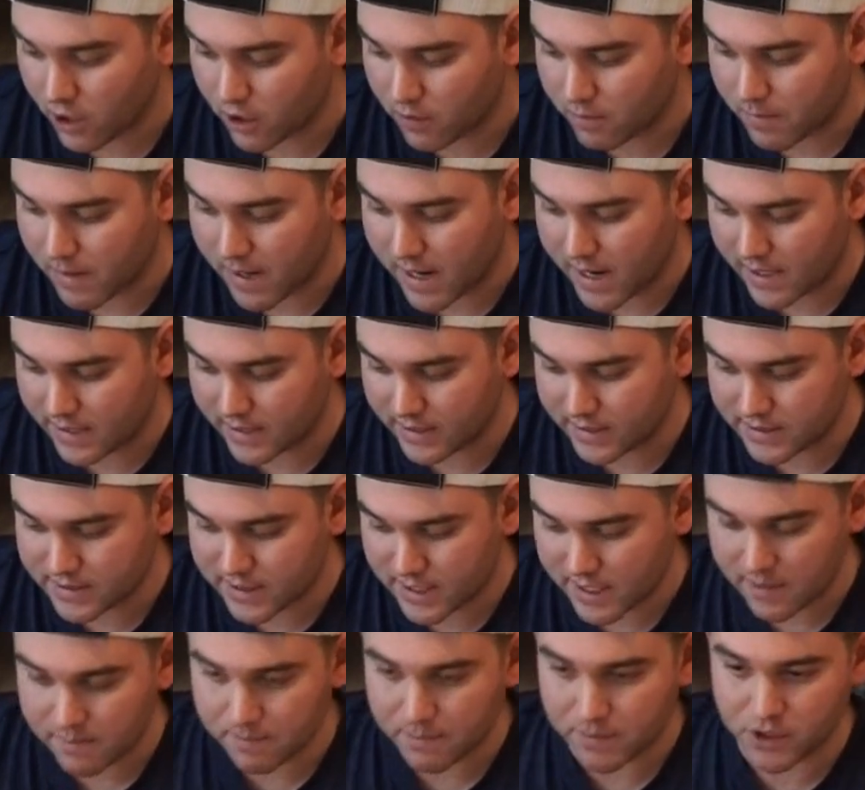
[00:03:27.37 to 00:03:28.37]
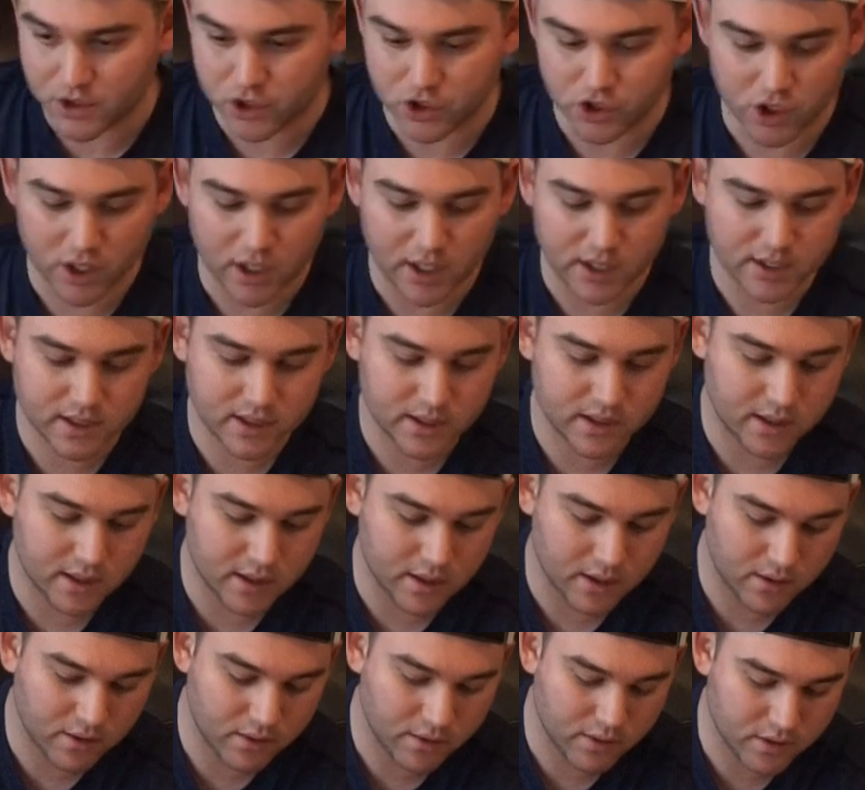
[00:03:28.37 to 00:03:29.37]
body temp
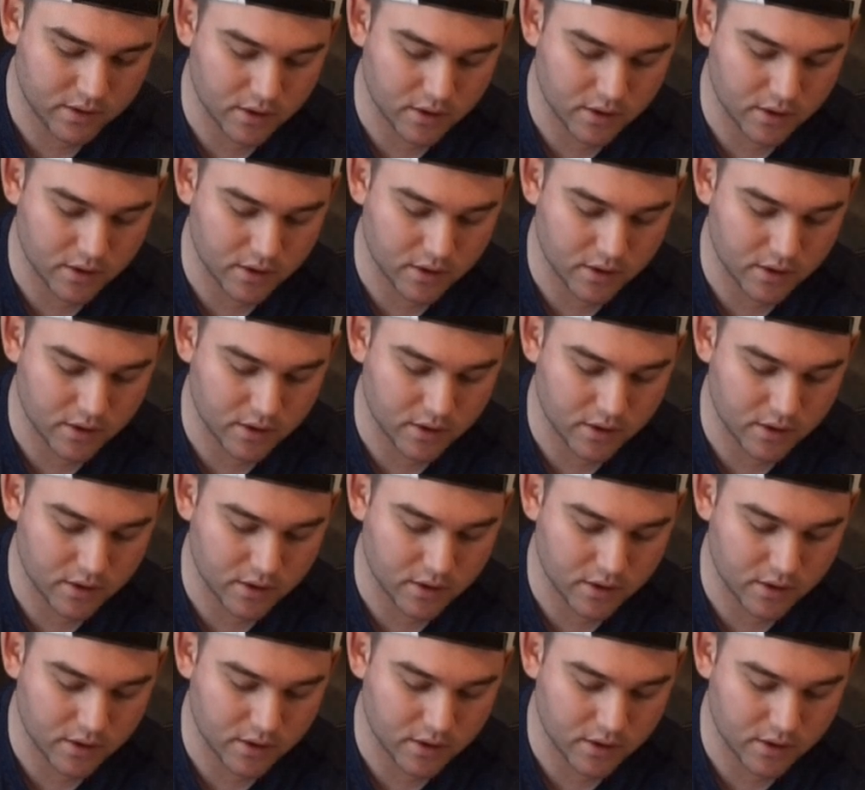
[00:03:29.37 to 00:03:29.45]
adjust